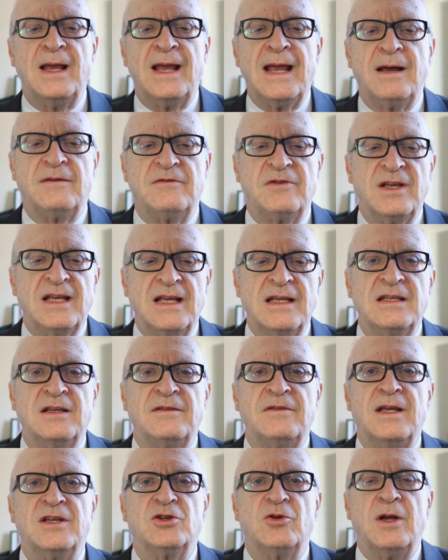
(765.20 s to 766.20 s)
Every
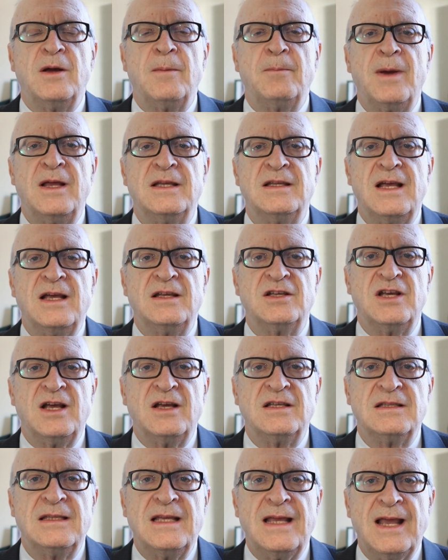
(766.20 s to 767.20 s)
individual must
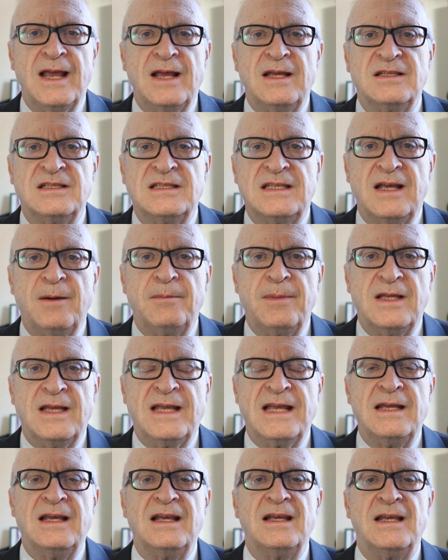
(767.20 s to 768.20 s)
adjust the LCM
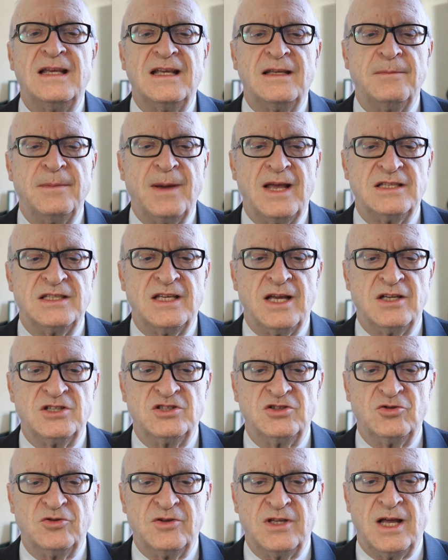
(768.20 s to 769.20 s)
cleaning heat
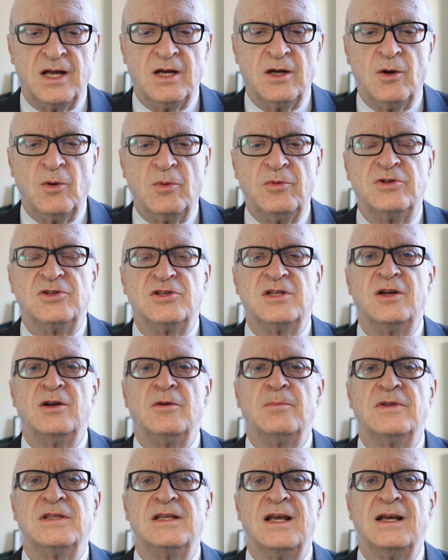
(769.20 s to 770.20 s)
massage to their own
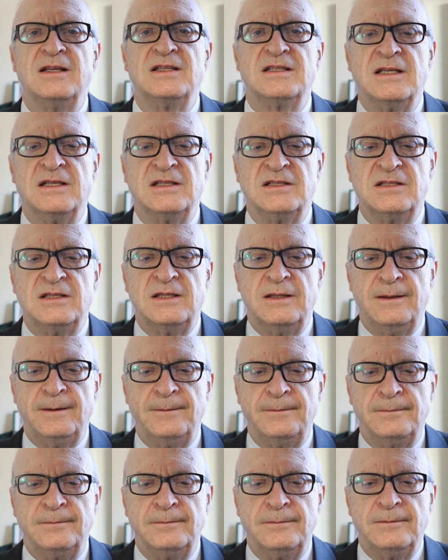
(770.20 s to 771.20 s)
circumstances.
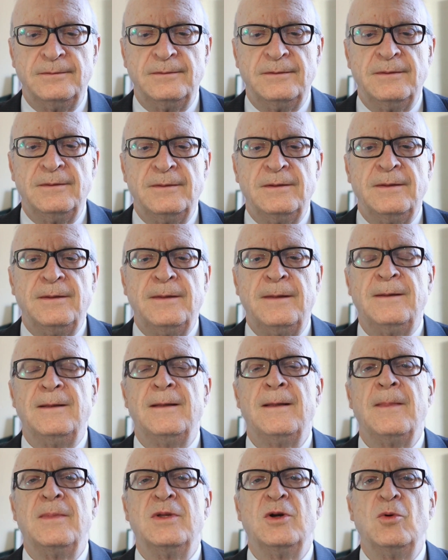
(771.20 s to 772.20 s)

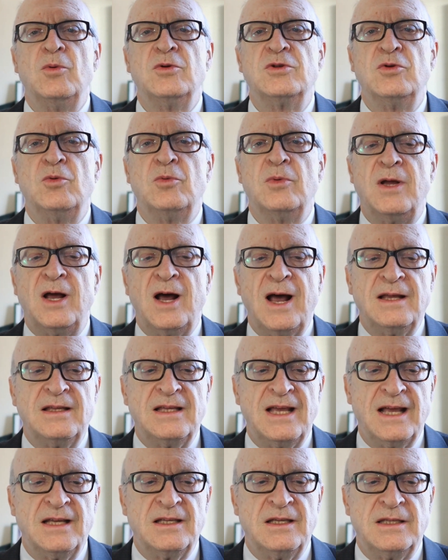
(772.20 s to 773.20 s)
Those who
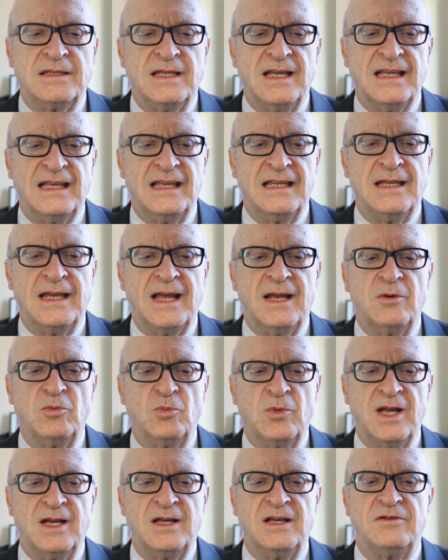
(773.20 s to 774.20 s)
can't handle the heat
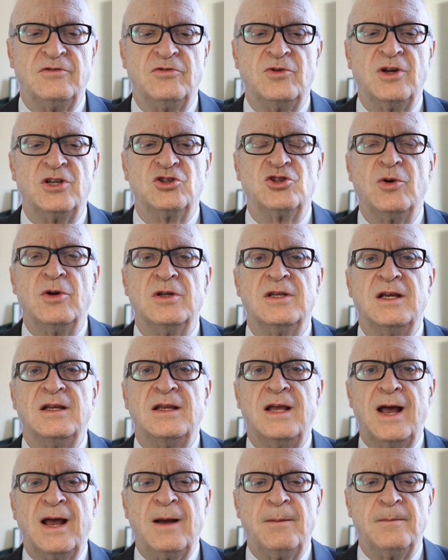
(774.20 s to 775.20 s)
can wear it for a shorter
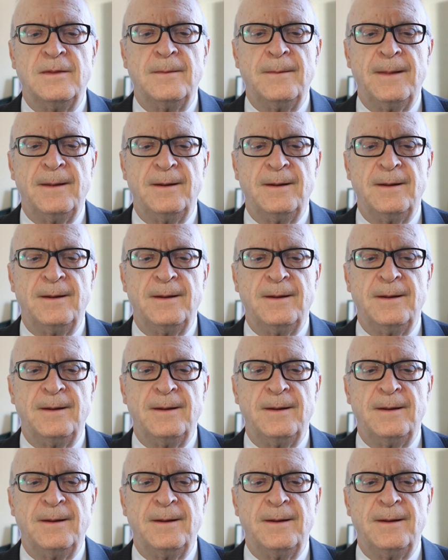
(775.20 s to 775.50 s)
time